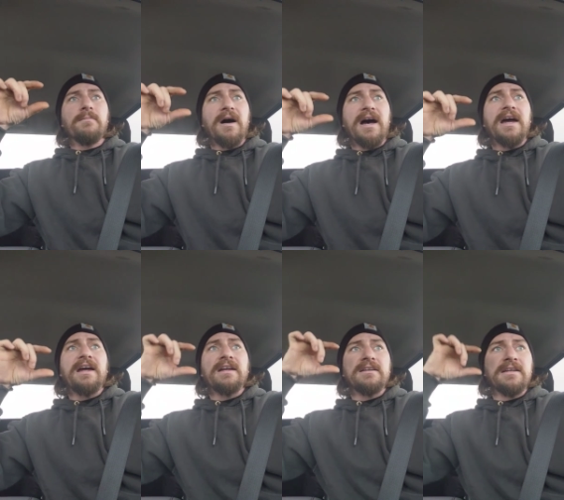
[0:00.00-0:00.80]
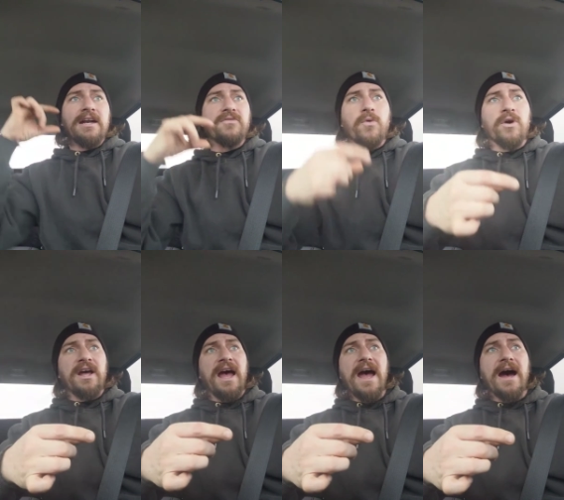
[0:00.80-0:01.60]
my
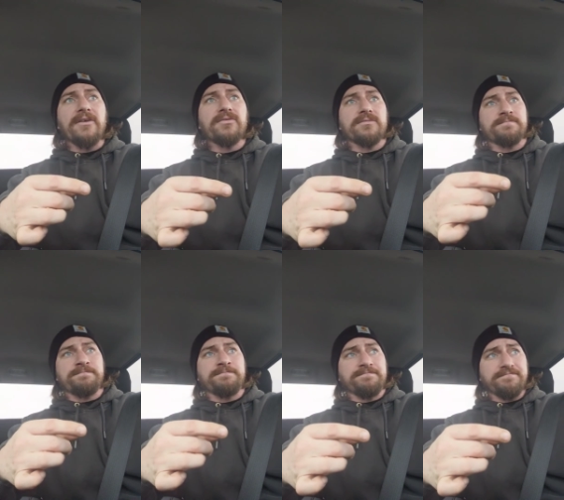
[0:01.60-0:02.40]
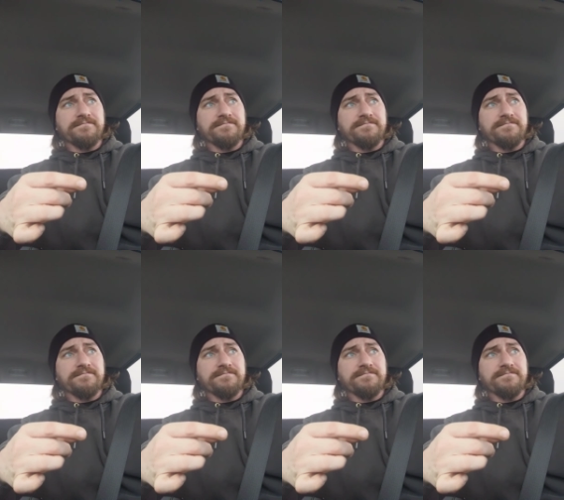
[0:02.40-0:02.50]
94.5